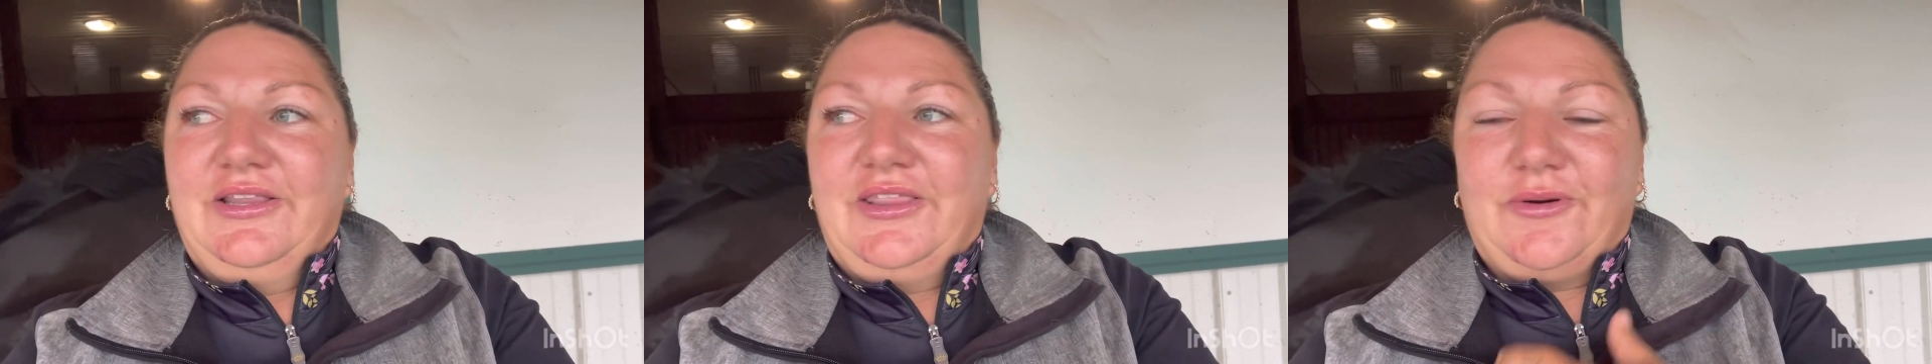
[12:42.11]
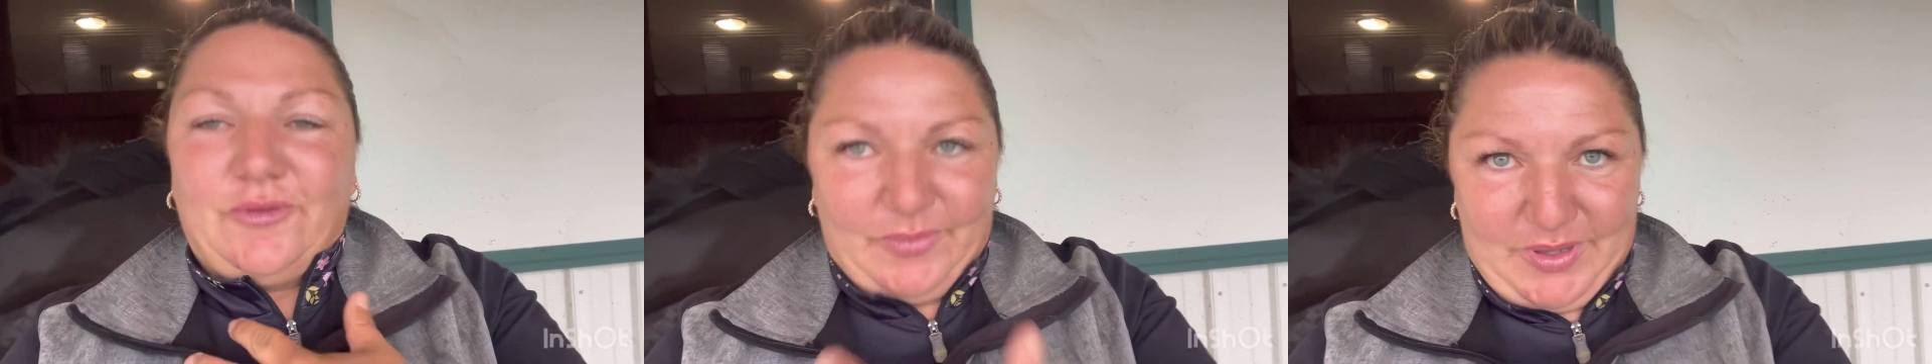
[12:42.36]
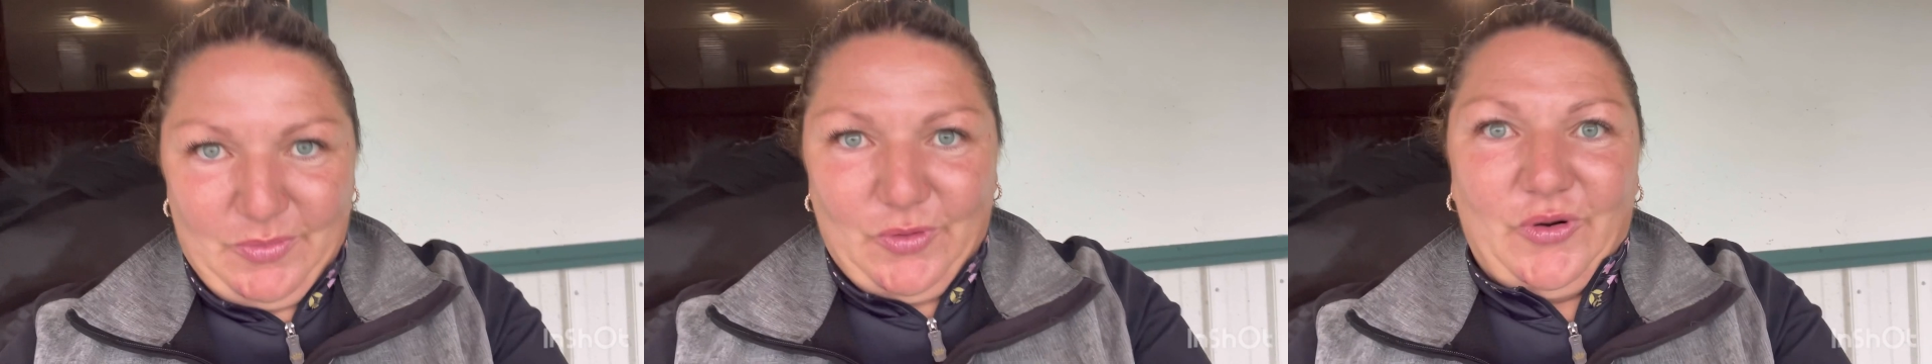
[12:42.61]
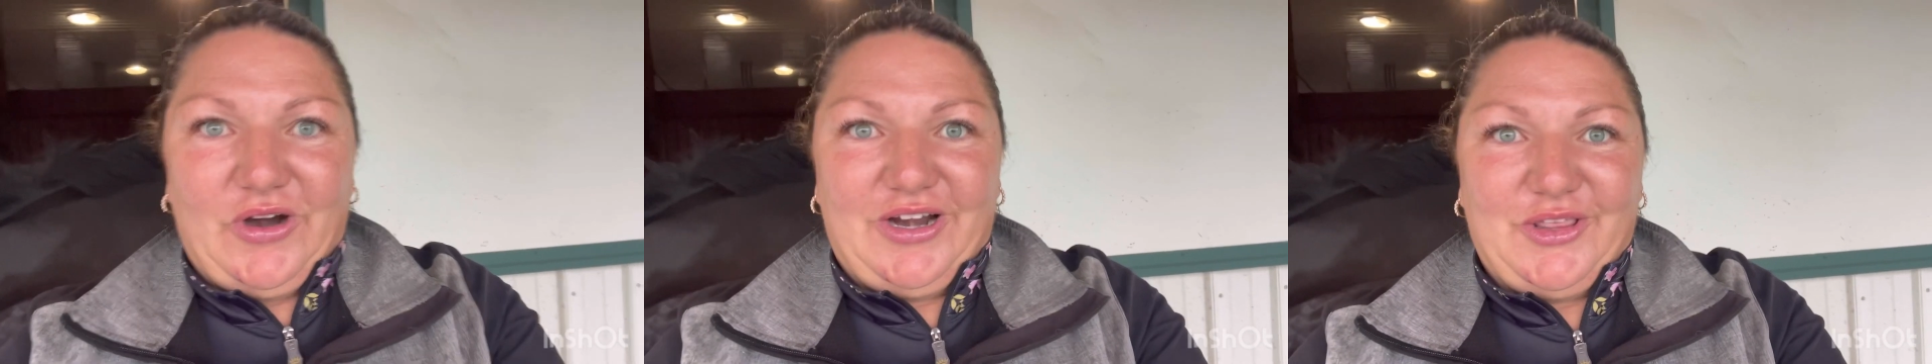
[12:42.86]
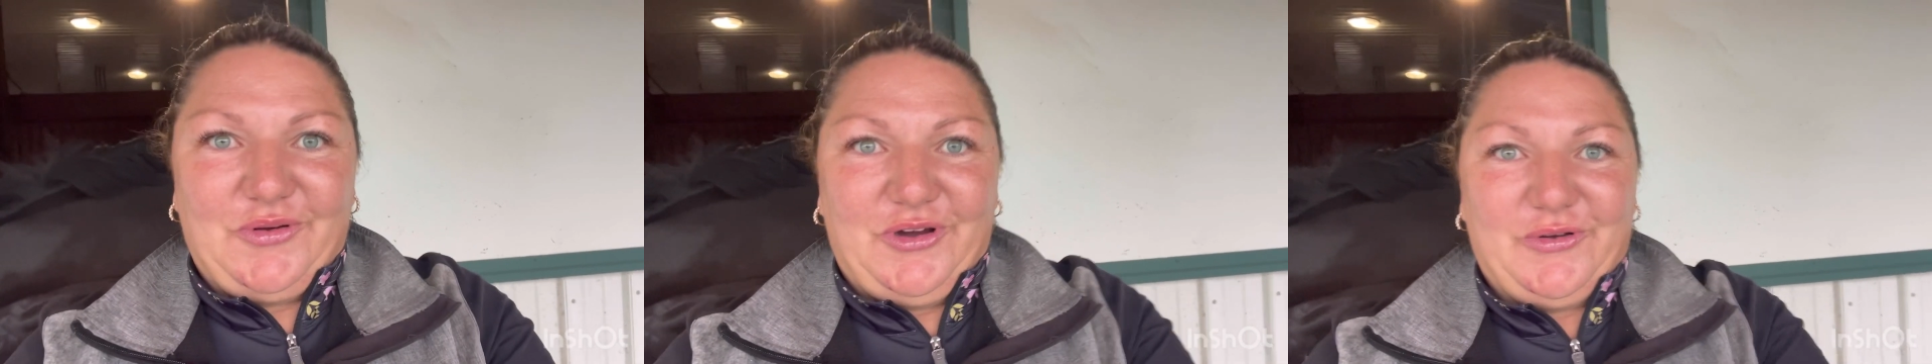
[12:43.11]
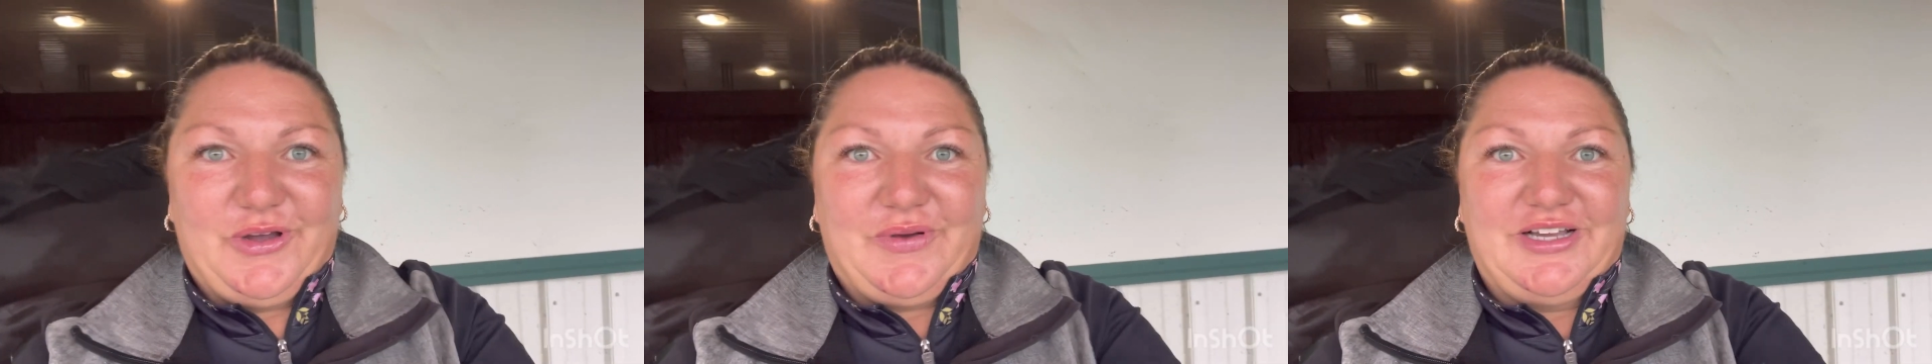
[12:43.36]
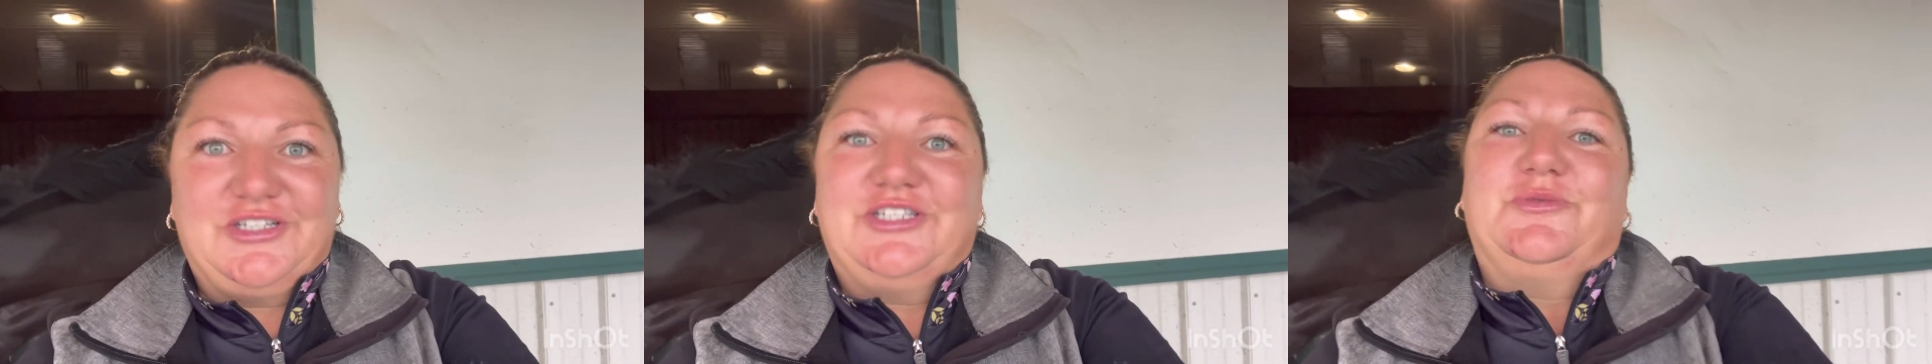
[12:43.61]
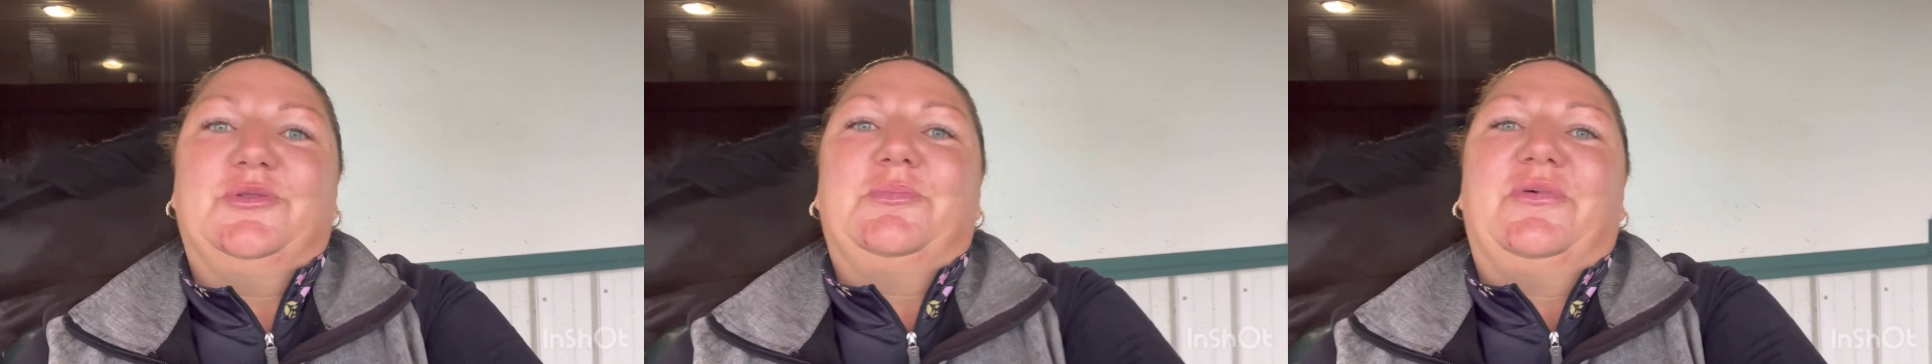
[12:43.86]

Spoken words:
There will be more 3 quick questions with a